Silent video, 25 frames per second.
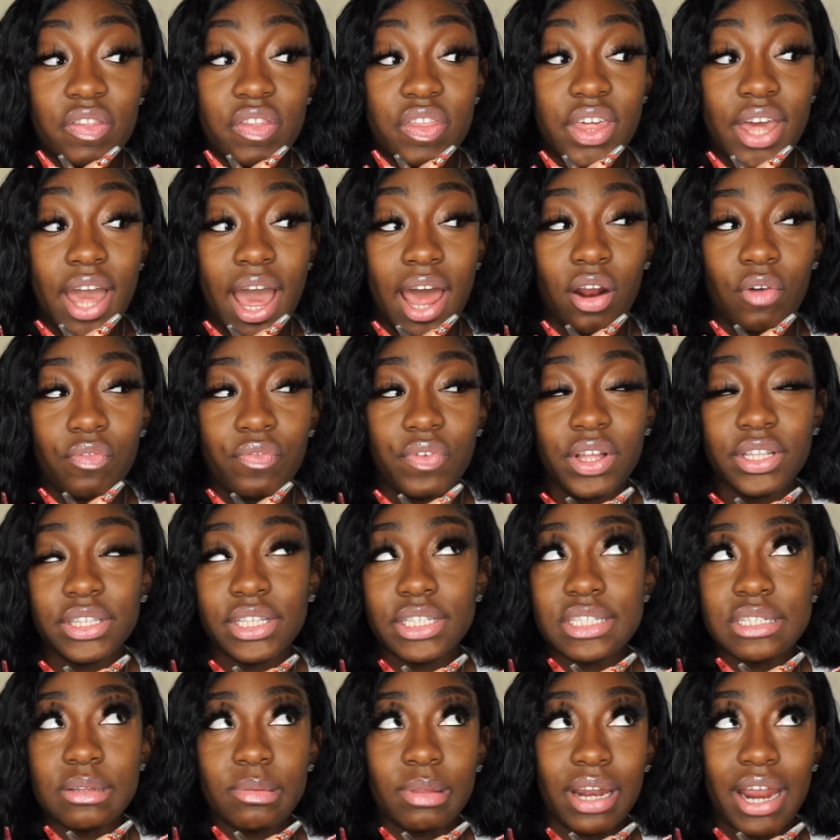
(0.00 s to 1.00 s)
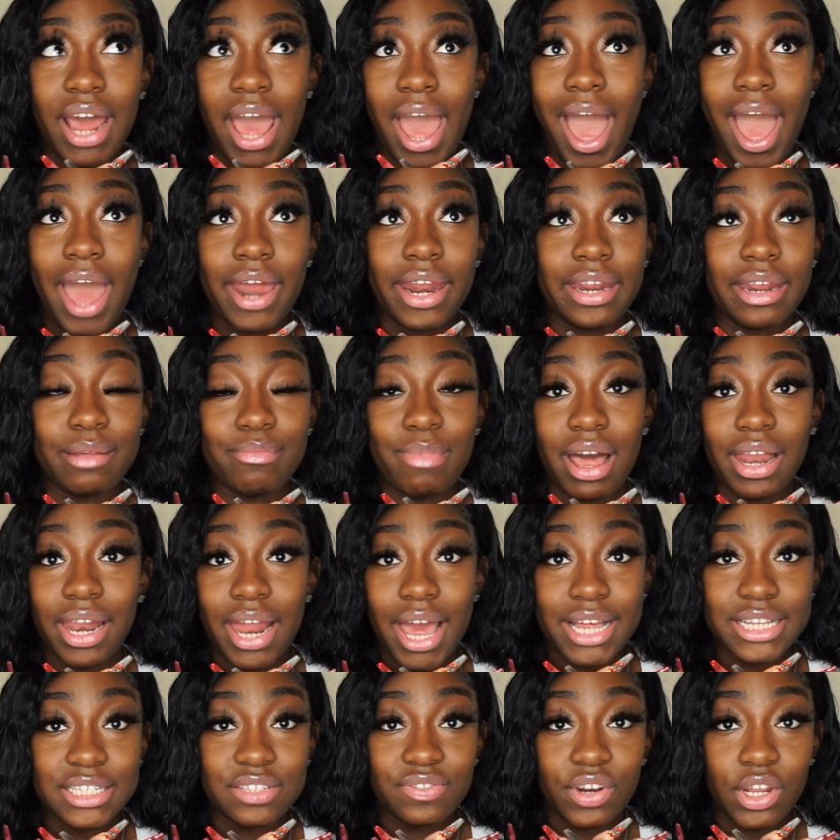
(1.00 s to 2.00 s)
I don't feel like this is something I added in my
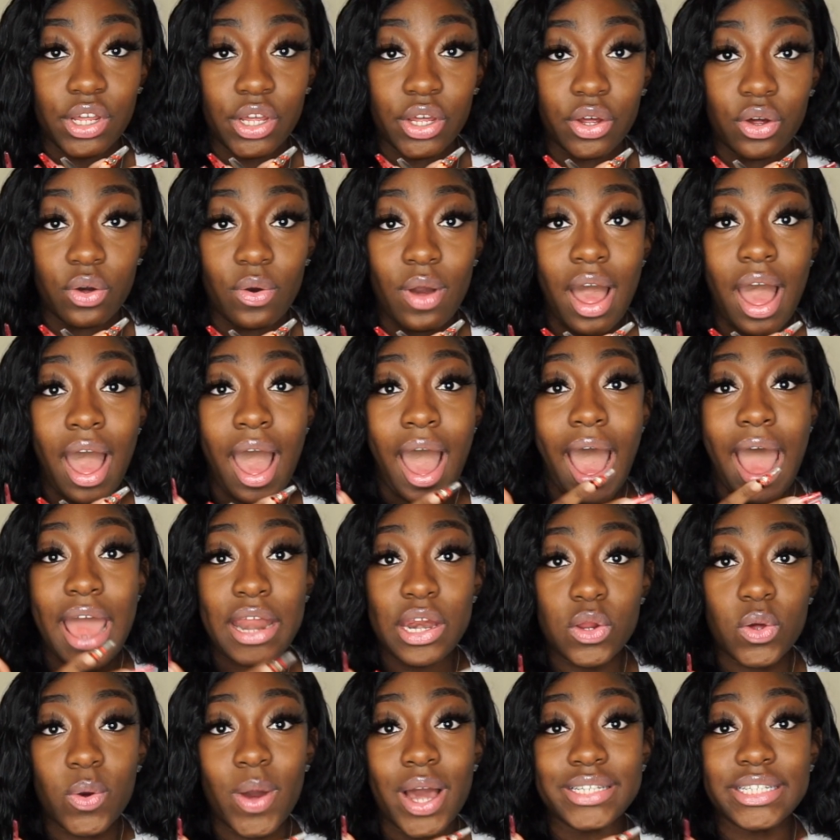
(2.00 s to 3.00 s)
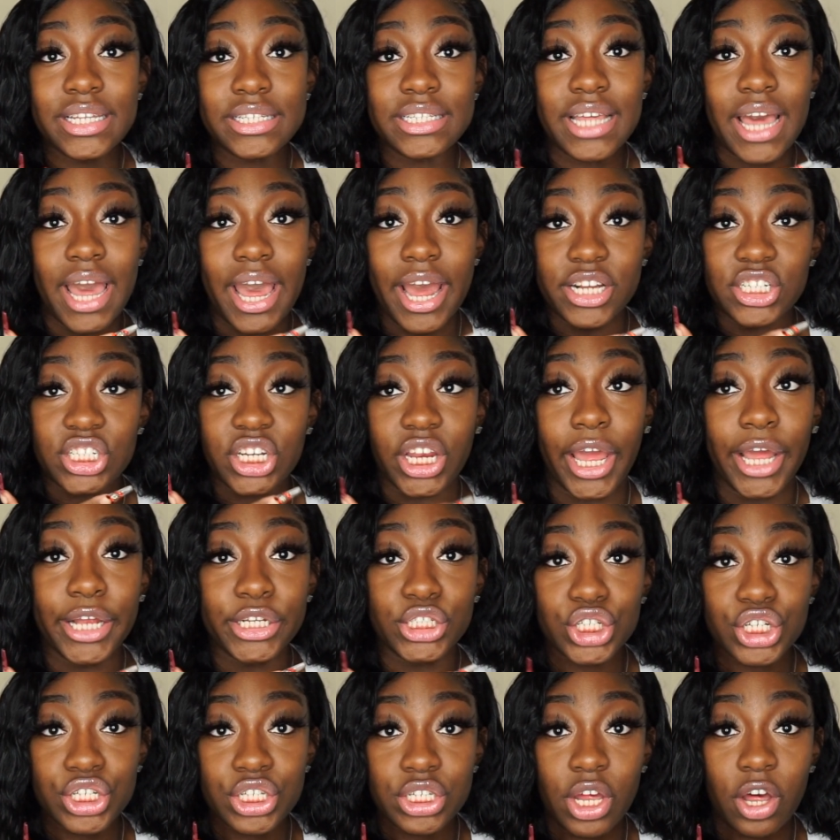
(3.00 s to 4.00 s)
last video. I knew I said to
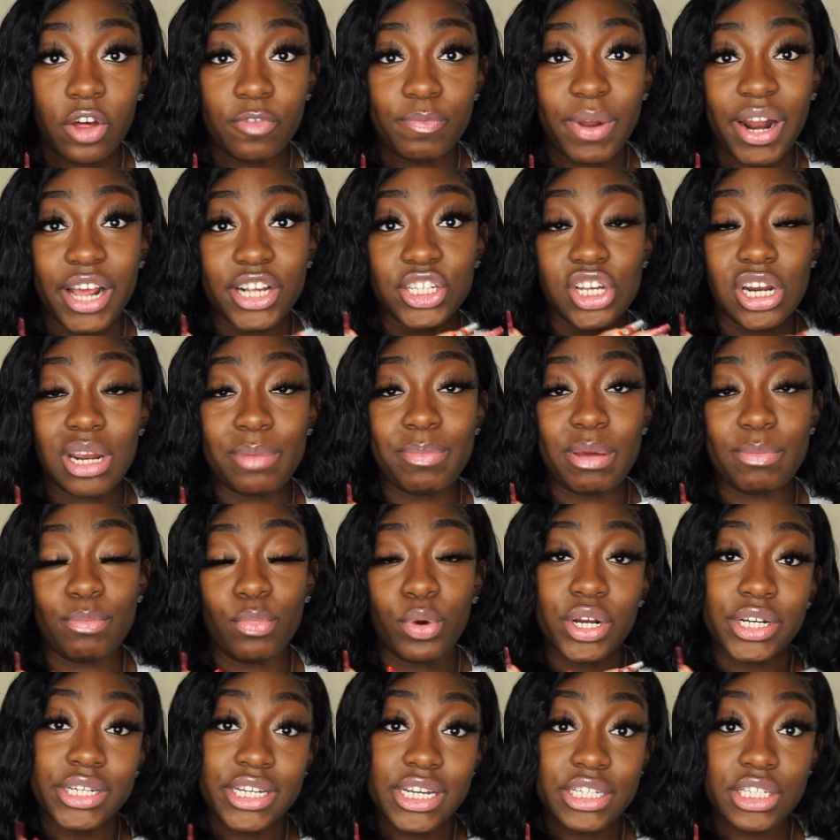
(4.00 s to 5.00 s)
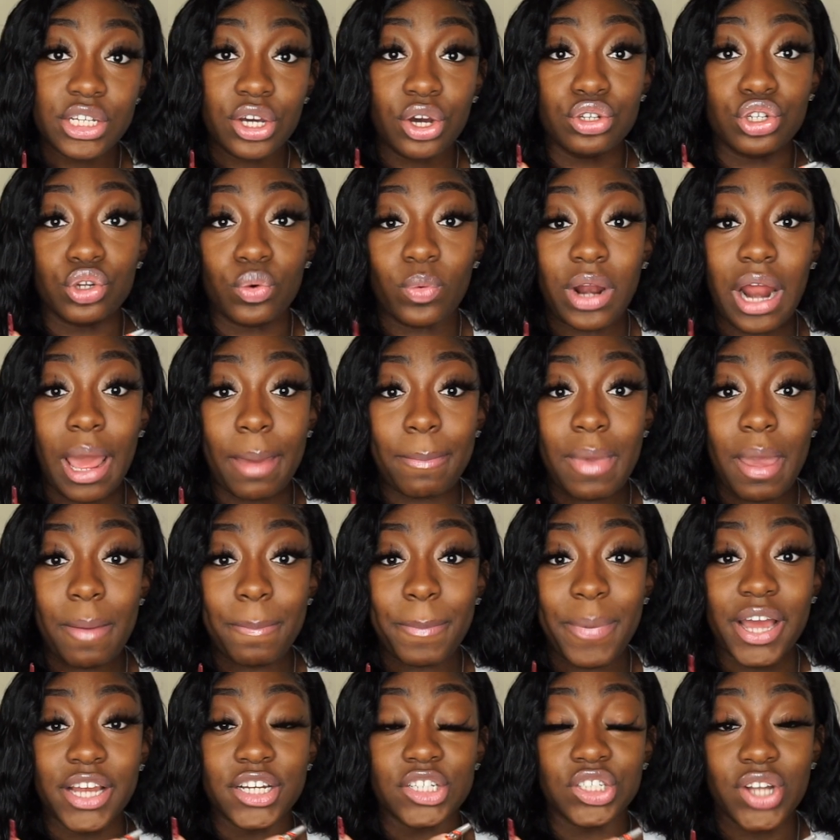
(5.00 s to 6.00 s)
educate yourself, but I should have been more detailed on what I meant
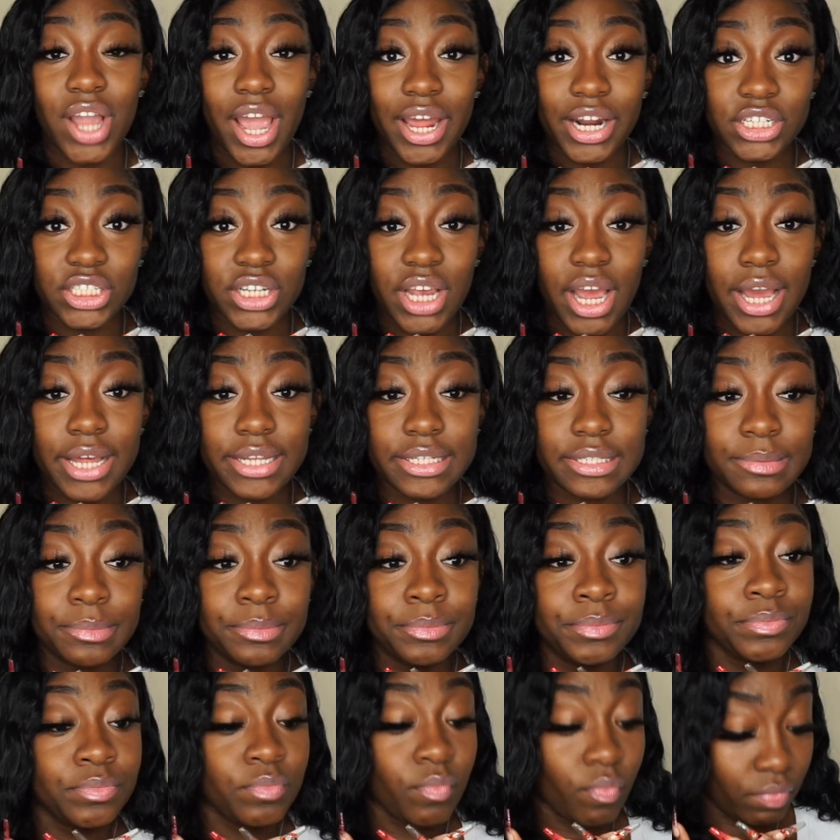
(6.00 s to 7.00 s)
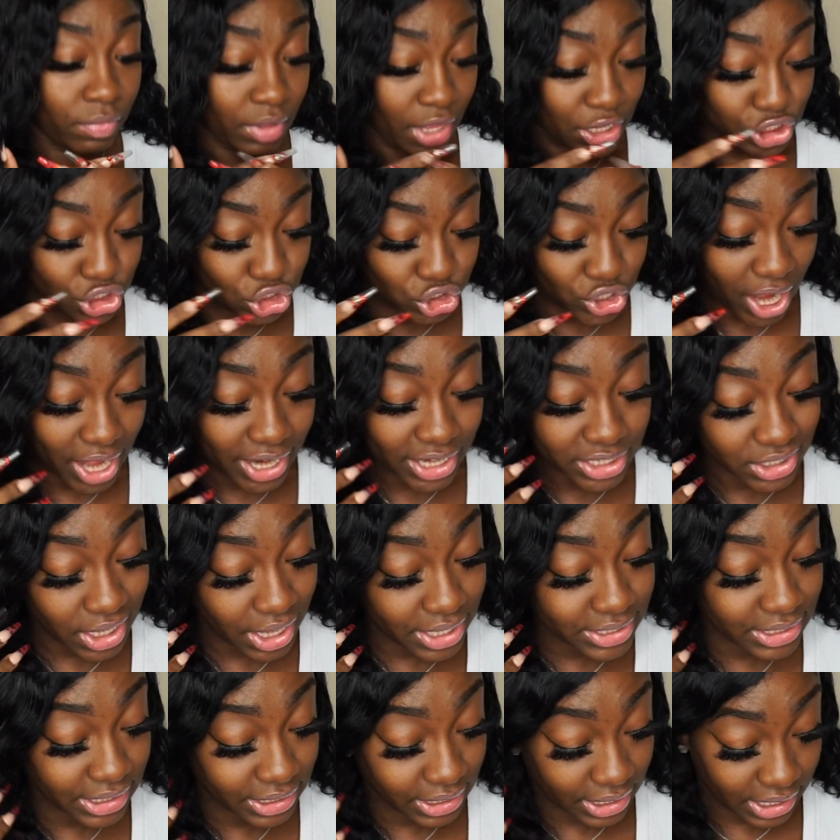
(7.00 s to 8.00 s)
by strategizing.
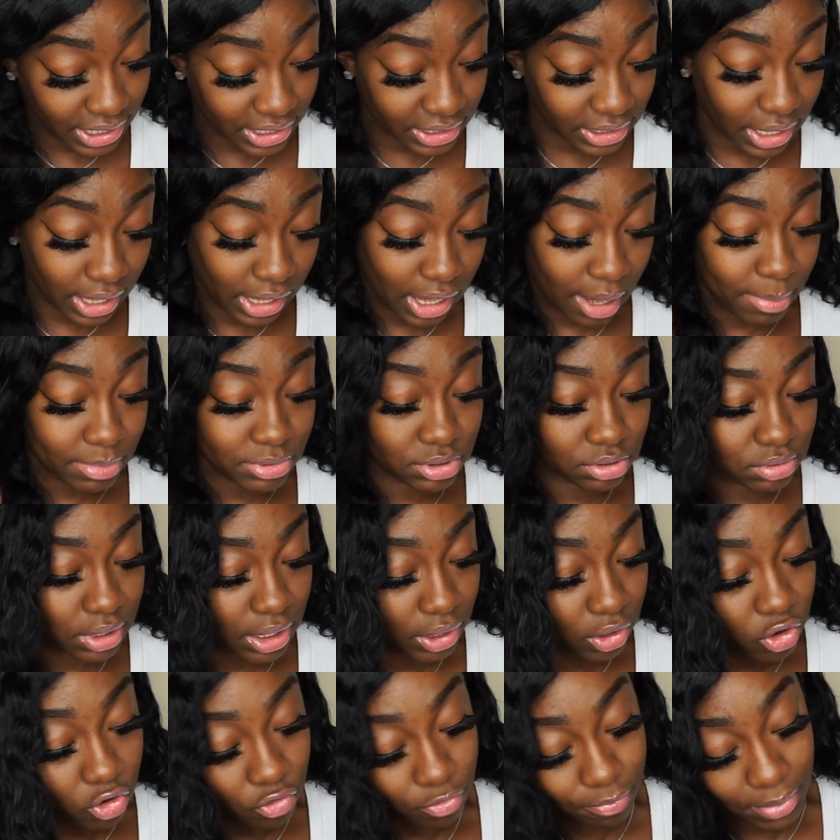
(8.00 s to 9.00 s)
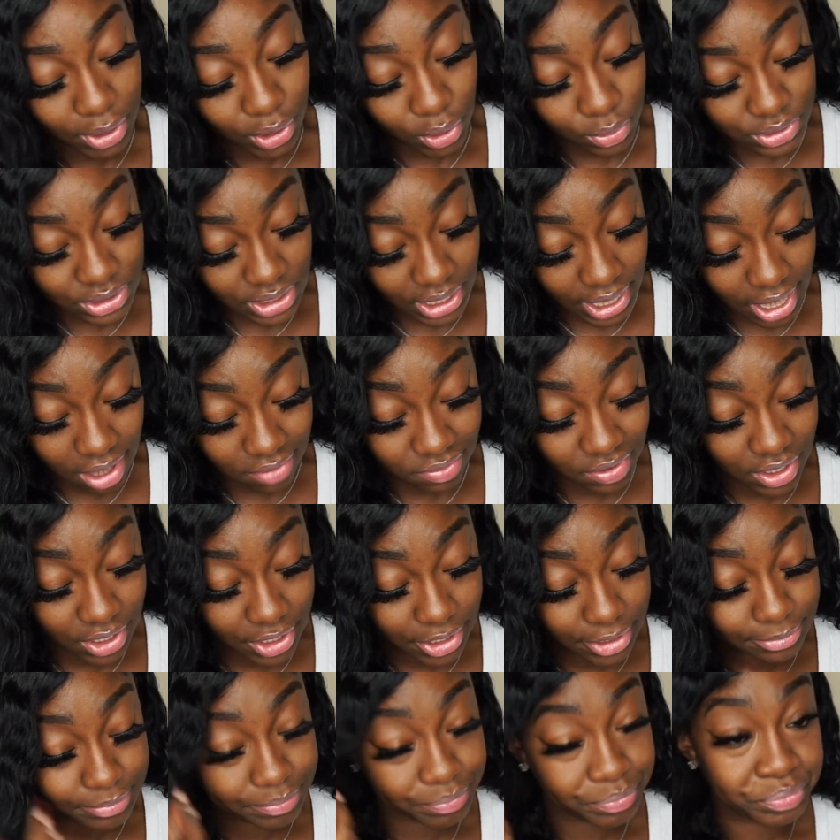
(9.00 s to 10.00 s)
And like, I'm gonna go over my notes that I have
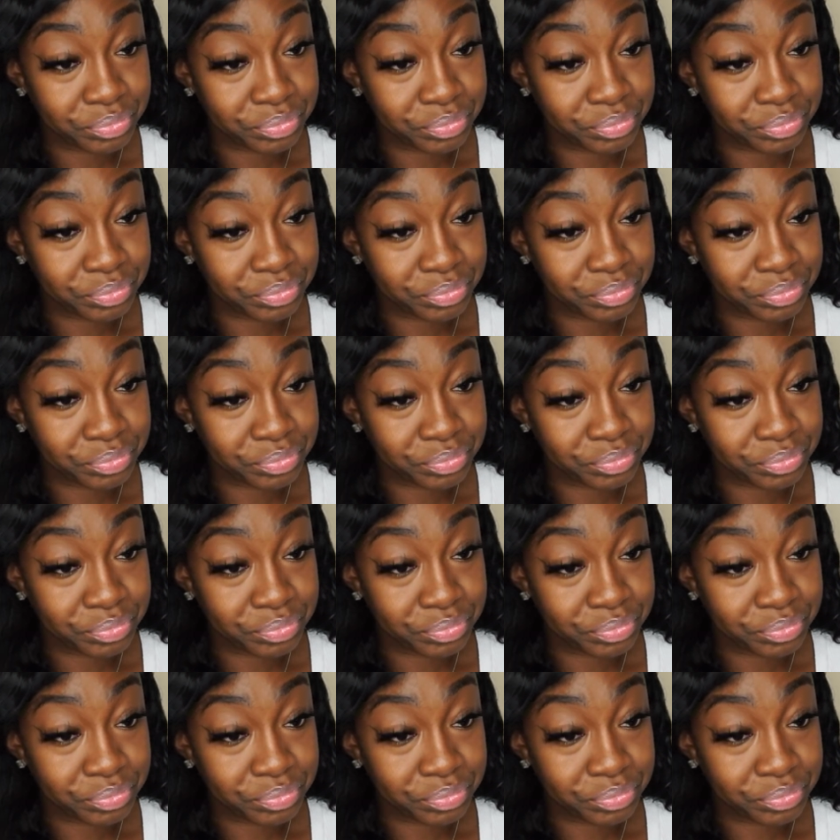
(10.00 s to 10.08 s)
here.